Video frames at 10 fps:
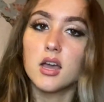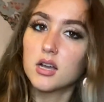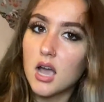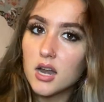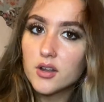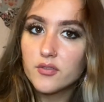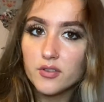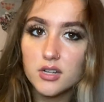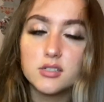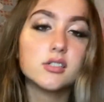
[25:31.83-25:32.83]
kind
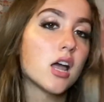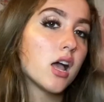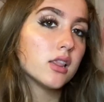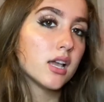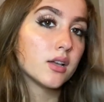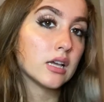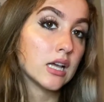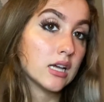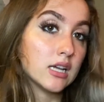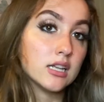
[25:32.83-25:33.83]
of not like,
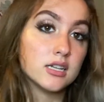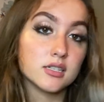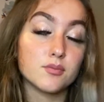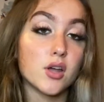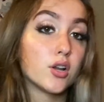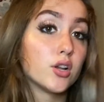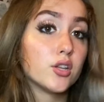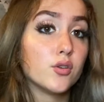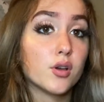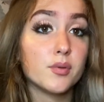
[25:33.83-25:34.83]
it doesn't matter,
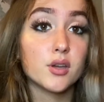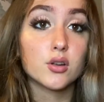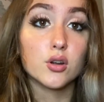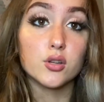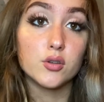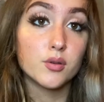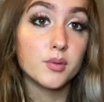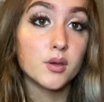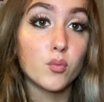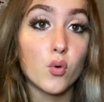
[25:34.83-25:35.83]
you could be a girl, you could
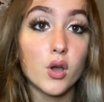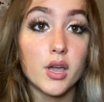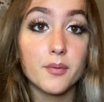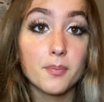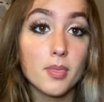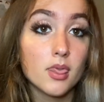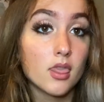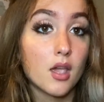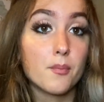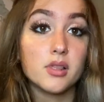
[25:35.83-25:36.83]
be a boy,
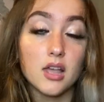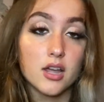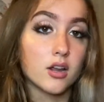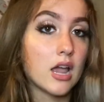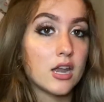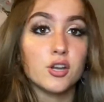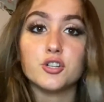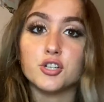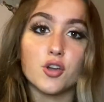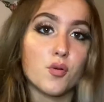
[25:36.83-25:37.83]
player
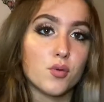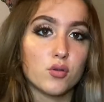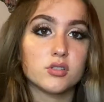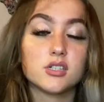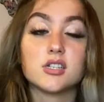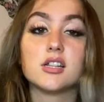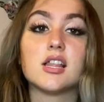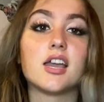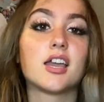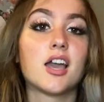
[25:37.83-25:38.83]
energy almost.
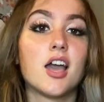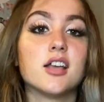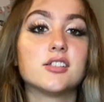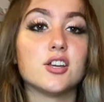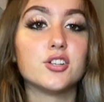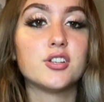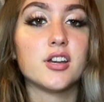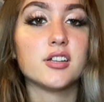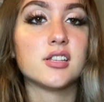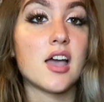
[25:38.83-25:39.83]
Like
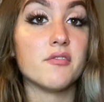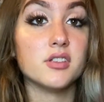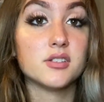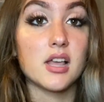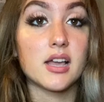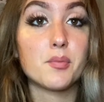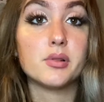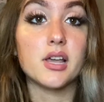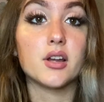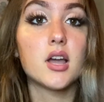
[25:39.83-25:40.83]
Sagittarius have this like
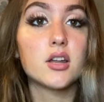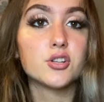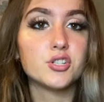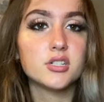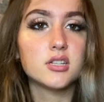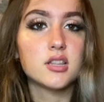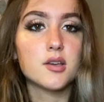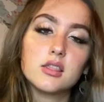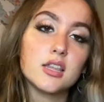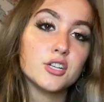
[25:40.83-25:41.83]
player energy to
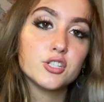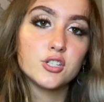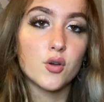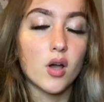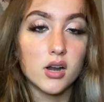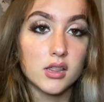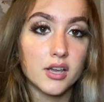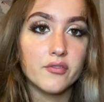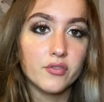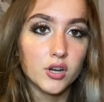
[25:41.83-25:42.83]
them. They just know how to
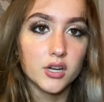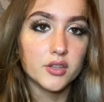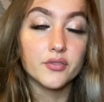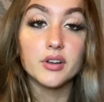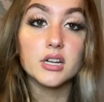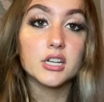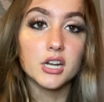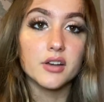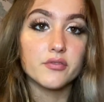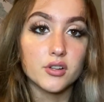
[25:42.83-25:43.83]
like flirt. They're very
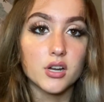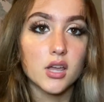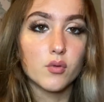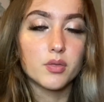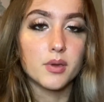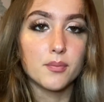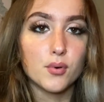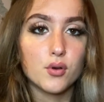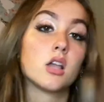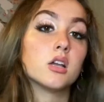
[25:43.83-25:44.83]
good at flirting with
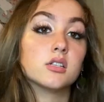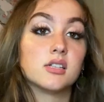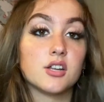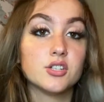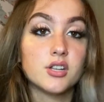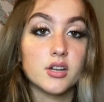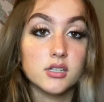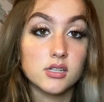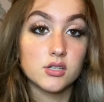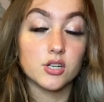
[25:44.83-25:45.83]
people.
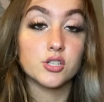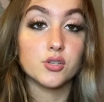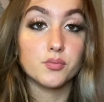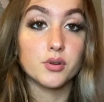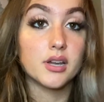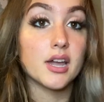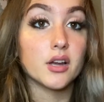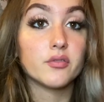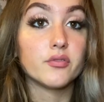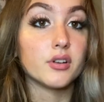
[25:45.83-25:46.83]
Sagittariuses are super
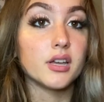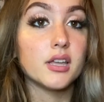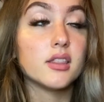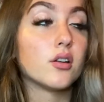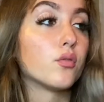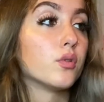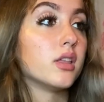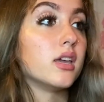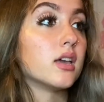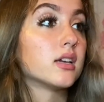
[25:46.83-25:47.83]
carefree. They don't
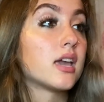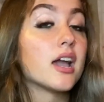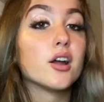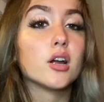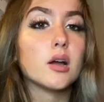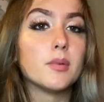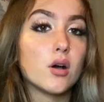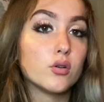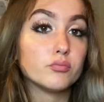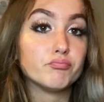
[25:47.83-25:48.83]
really care
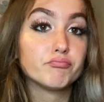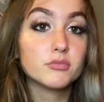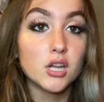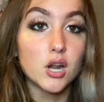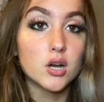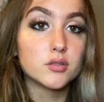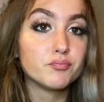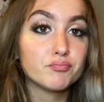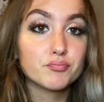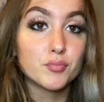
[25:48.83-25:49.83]
about, you
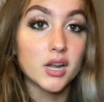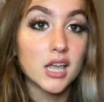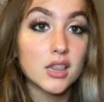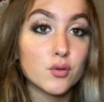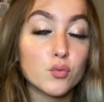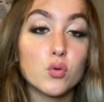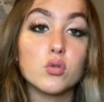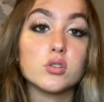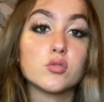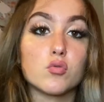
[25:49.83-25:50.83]
know, breaking the
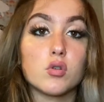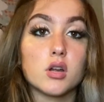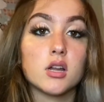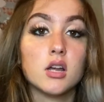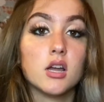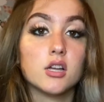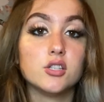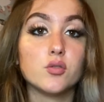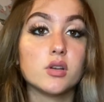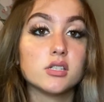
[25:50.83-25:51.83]
rules or
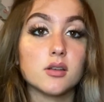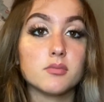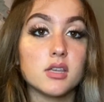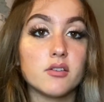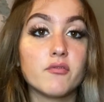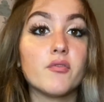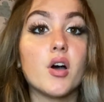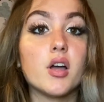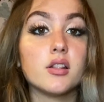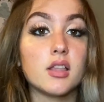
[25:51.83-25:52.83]
doing something
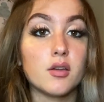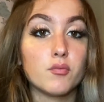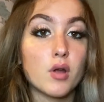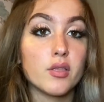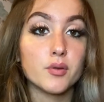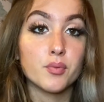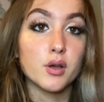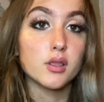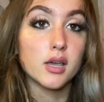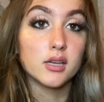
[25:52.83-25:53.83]
fun. They rather
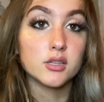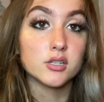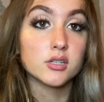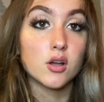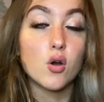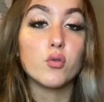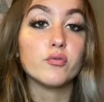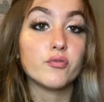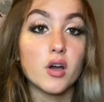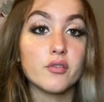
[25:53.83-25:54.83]
put like their own
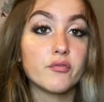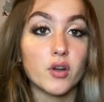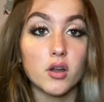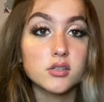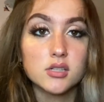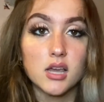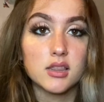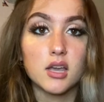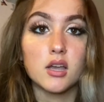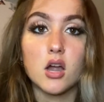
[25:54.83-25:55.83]
fun first. Like
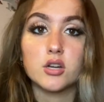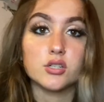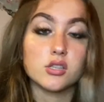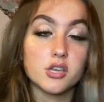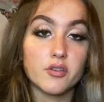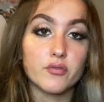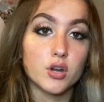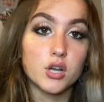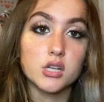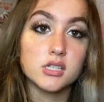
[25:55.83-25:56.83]
they are just looking for
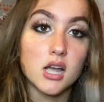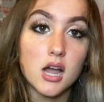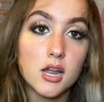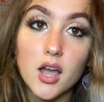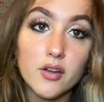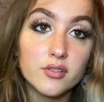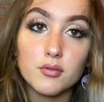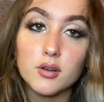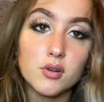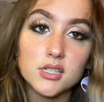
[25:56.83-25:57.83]
a good time.
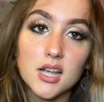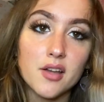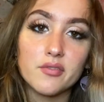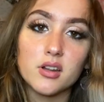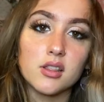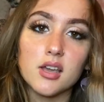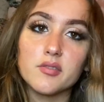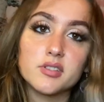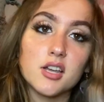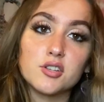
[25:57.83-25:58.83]
Everyone wants to have fun in
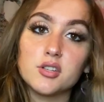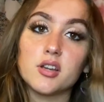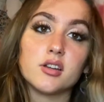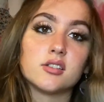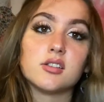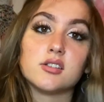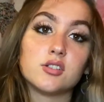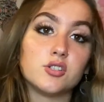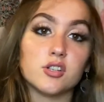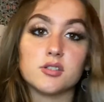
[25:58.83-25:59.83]
life.
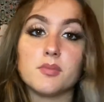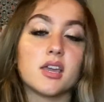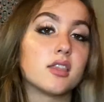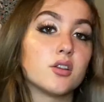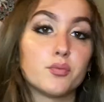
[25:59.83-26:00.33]
Sagittariuses just make it their